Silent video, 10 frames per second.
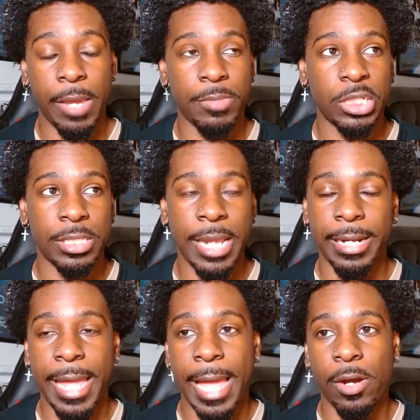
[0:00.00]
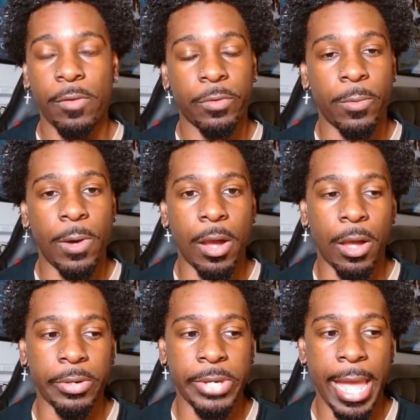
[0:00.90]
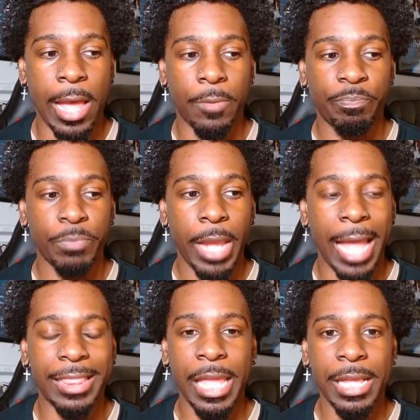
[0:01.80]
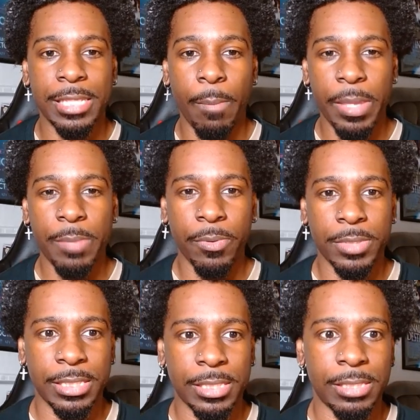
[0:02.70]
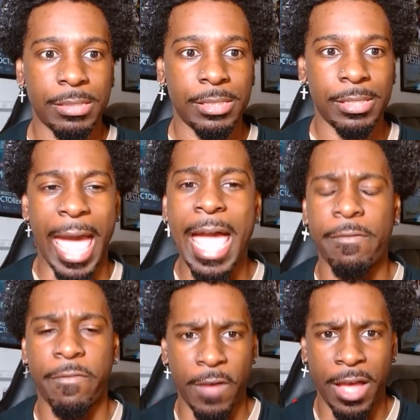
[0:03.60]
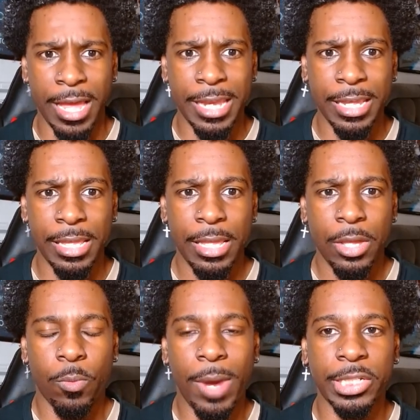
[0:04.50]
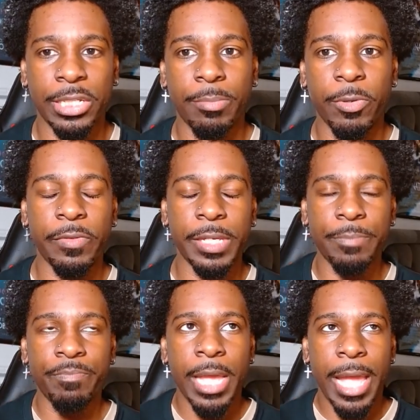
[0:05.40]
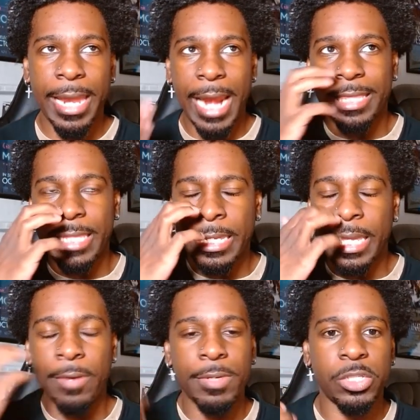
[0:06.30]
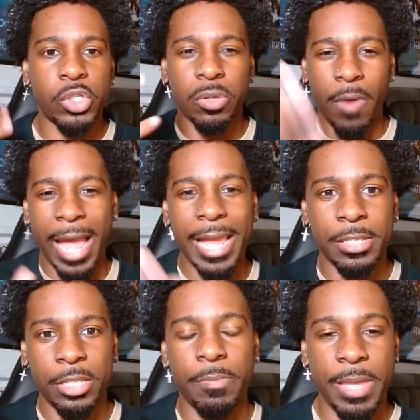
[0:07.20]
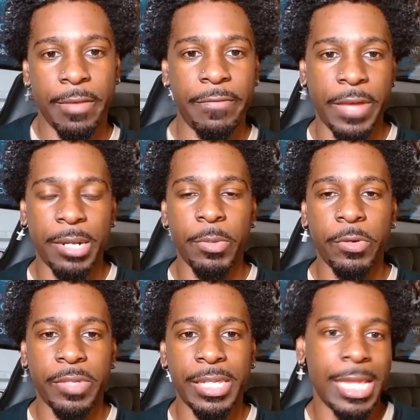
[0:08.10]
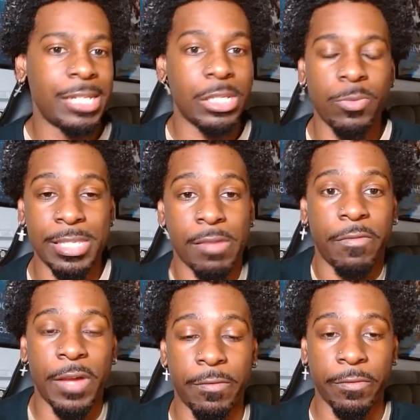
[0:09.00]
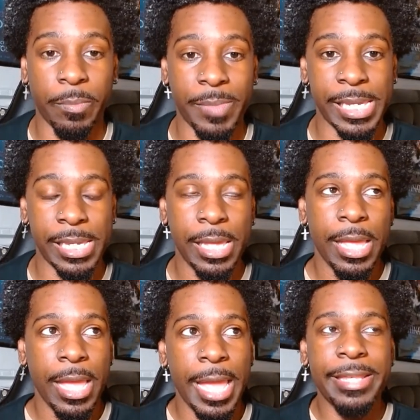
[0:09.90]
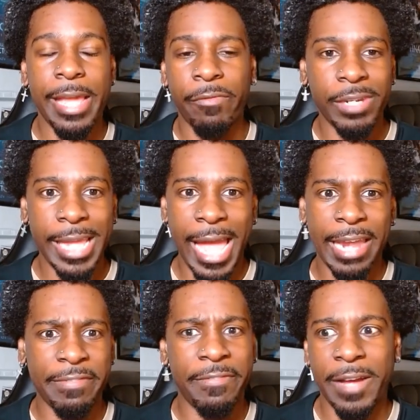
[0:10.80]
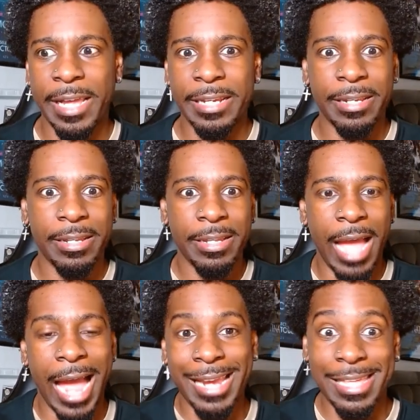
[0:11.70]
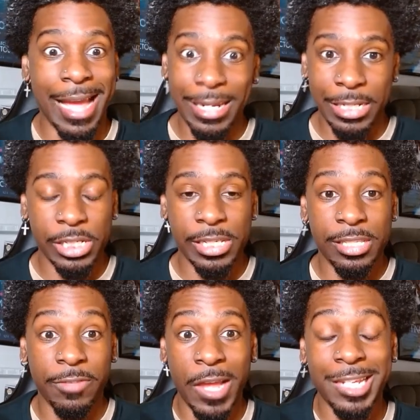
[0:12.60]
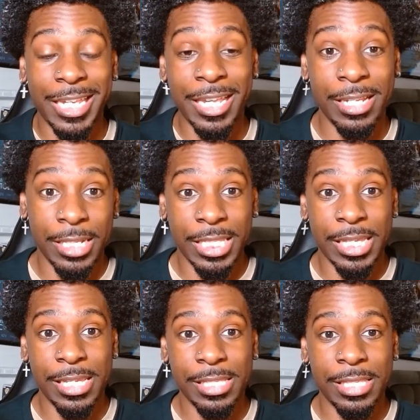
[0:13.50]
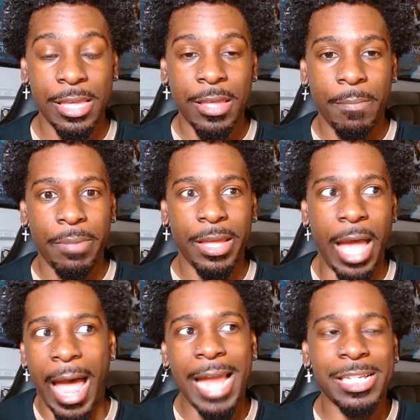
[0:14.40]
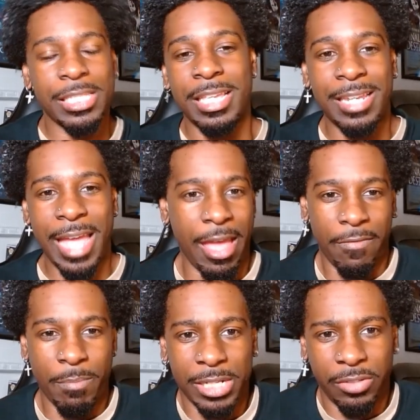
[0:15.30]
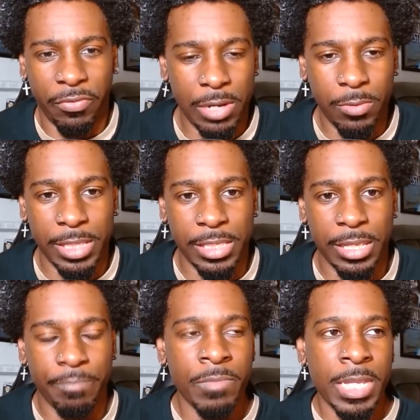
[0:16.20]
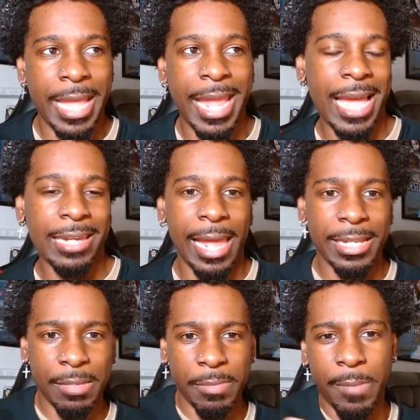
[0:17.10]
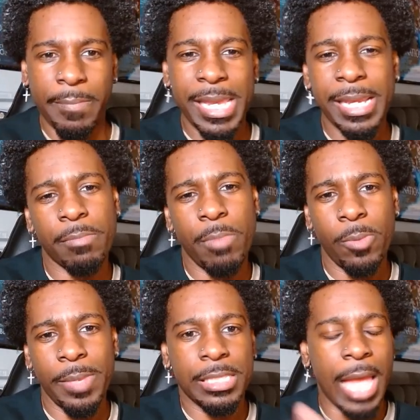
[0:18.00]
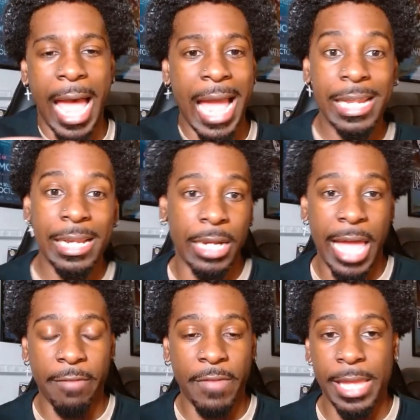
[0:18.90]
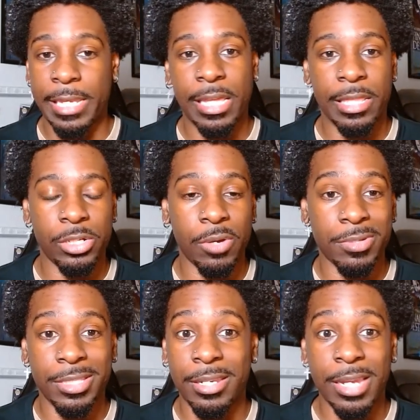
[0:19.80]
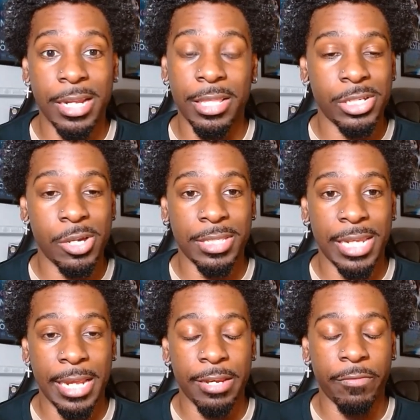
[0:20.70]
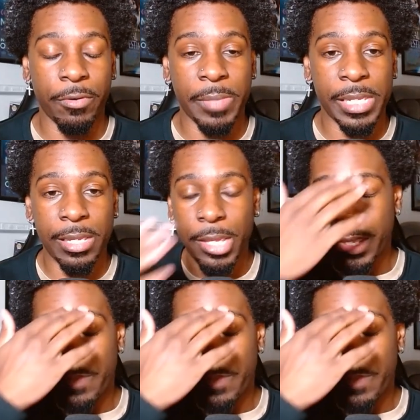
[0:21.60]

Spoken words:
It was just not a gag overall. Now, I think some people had fun watching the movie, and I think it was trying to be a fun movie. It just wasn't fun for me. It definitely had fun ideologies, fun tendencies, but I just didn't have much fun with it. They had like some comedic moments. I didn't laugh at any of the jokes. None of the jokes landed for me.